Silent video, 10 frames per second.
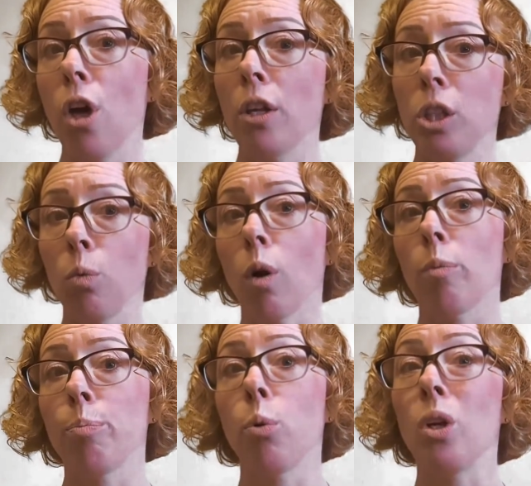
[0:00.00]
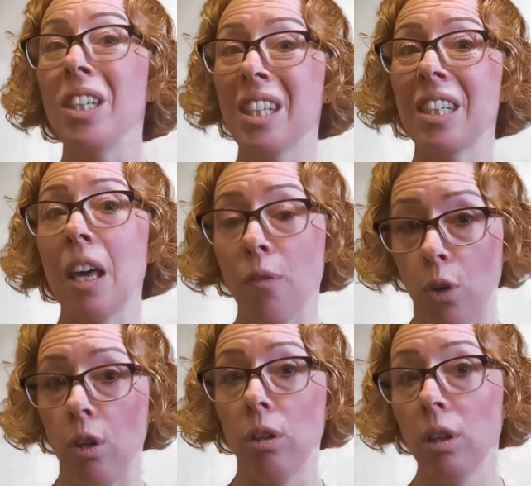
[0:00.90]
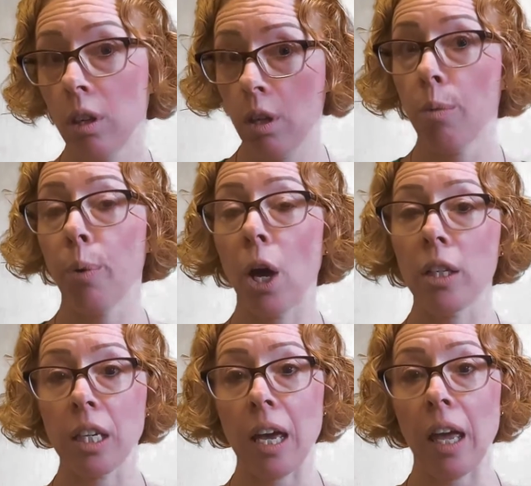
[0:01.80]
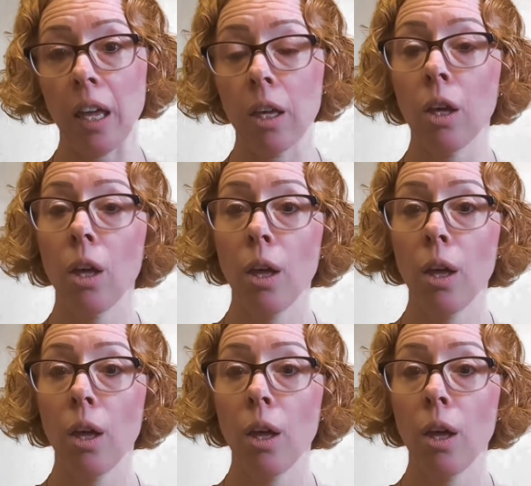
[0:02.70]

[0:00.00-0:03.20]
31.7 per day